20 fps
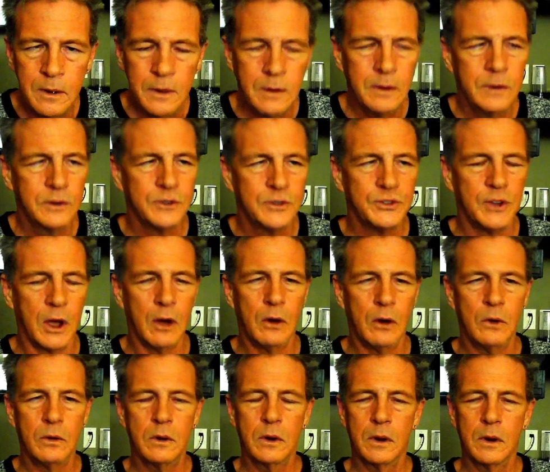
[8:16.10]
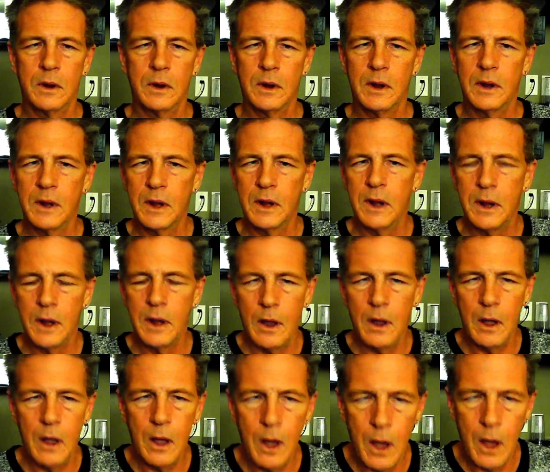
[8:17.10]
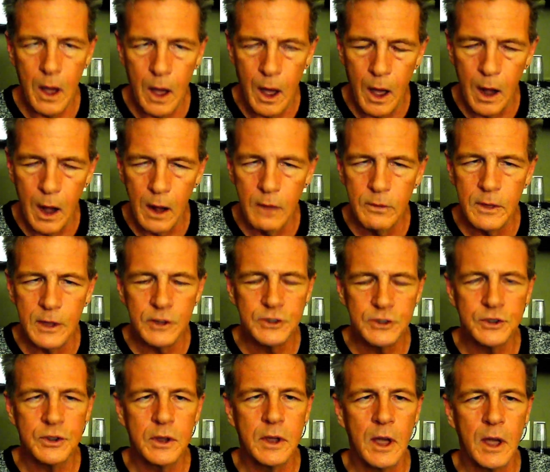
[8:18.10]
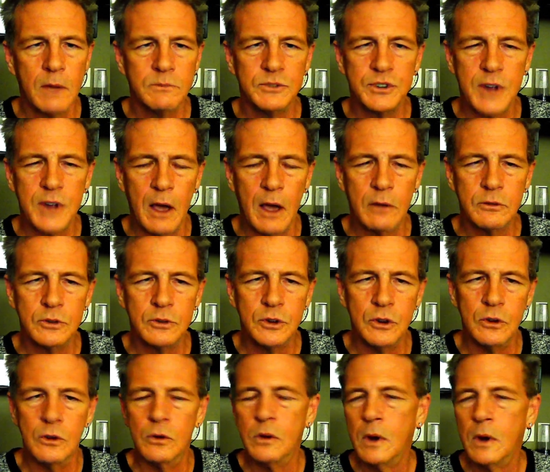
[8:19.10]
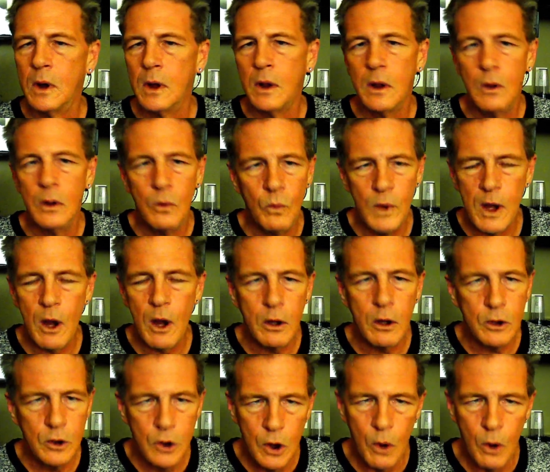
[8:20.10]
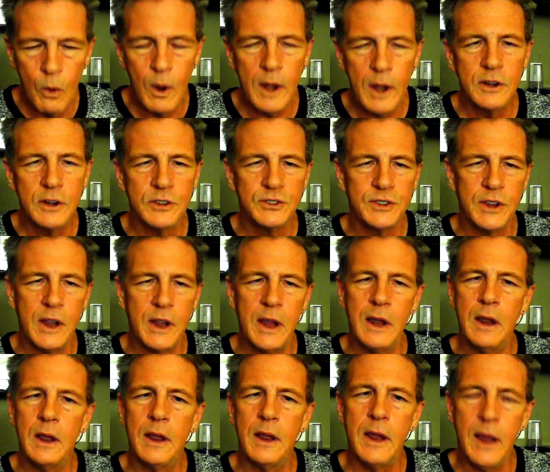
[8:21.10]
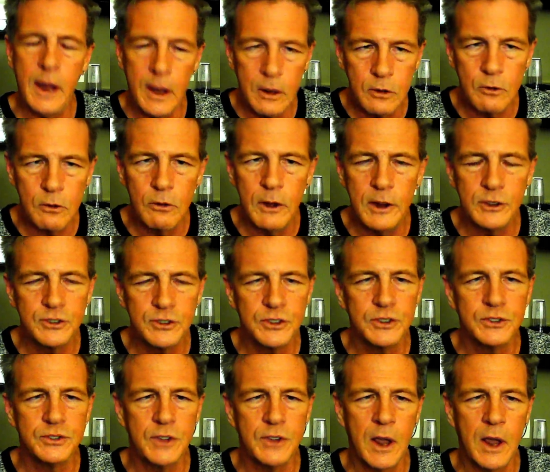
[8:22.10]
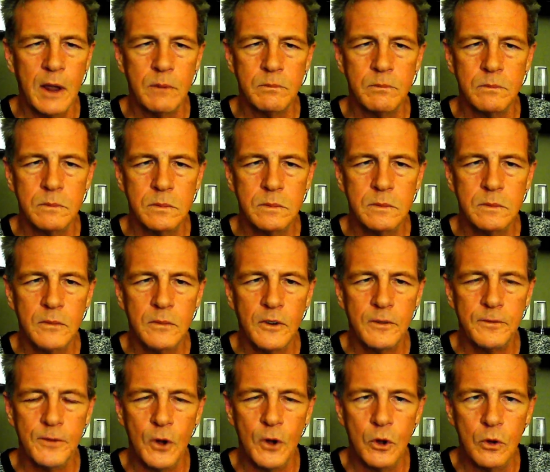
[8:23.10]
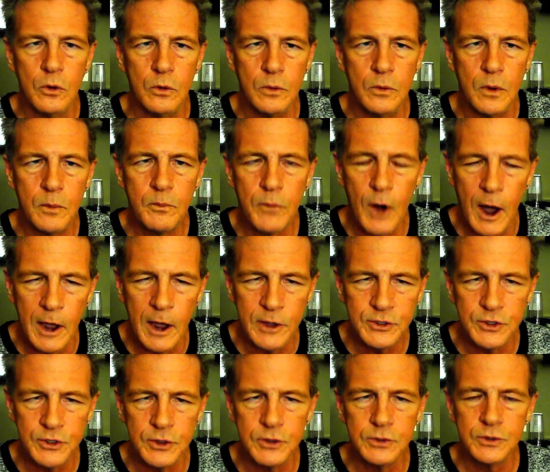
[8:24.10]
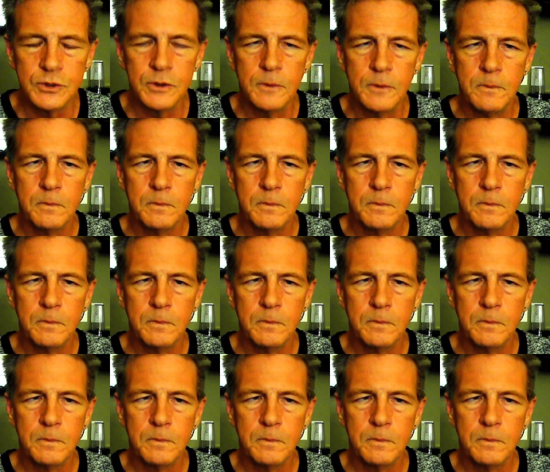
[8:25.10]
So all of this comes down to, we are going to see increases in food prices.